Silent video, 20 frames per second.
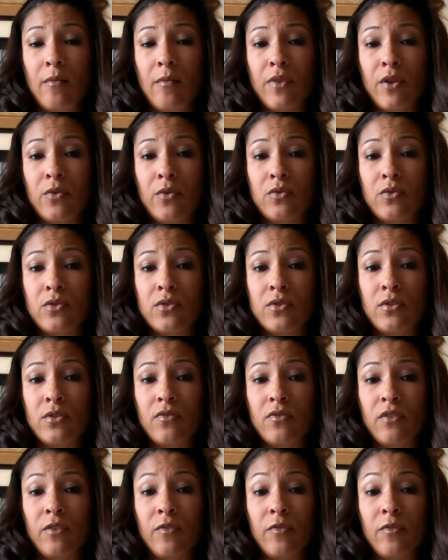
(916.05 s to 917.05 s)
those
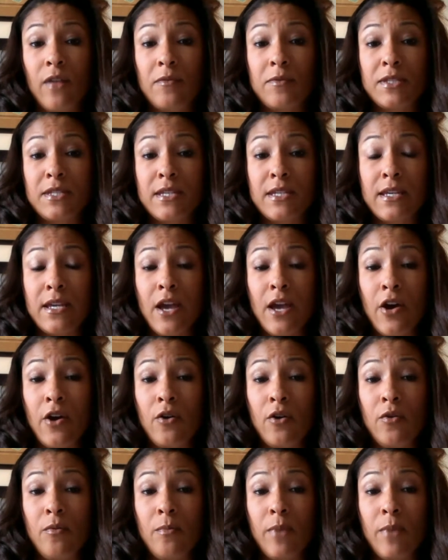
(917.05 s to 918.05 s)
Flip Flop
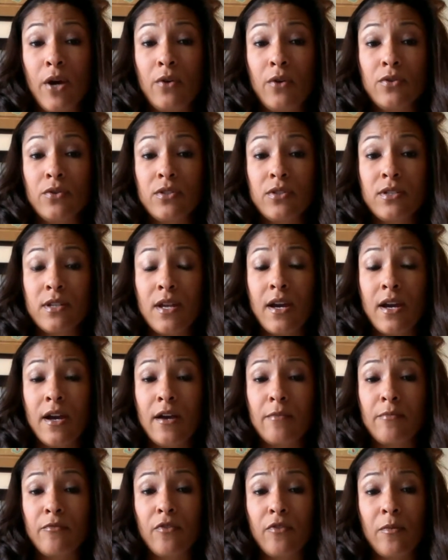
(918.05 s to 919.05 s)
CEO posts
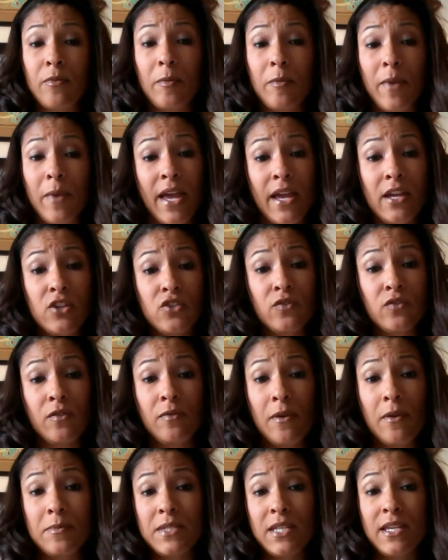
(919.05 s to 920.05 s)
from the page Flip
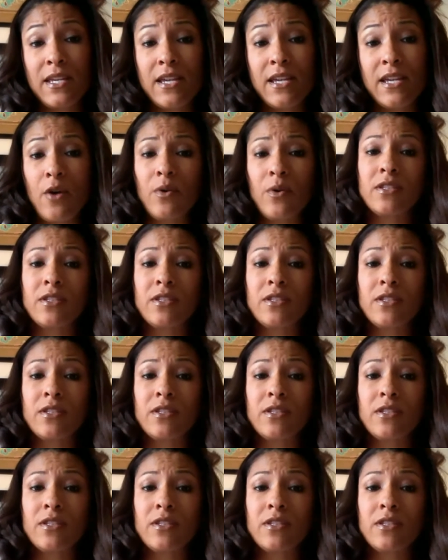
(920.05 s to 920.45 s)
Flop CEO.